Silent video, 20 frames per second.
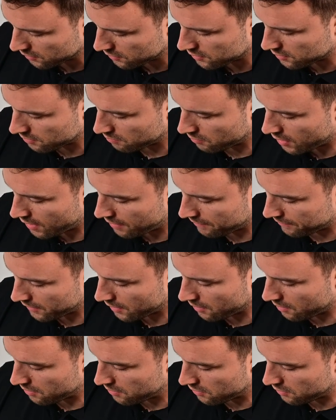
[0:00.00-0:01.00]
there's some left
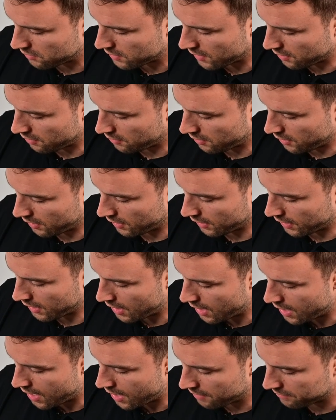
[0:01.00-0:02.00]
that, that you need to get
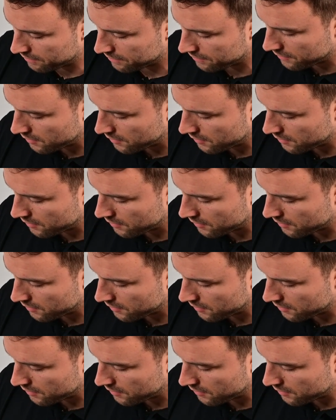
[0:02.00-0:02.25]
off.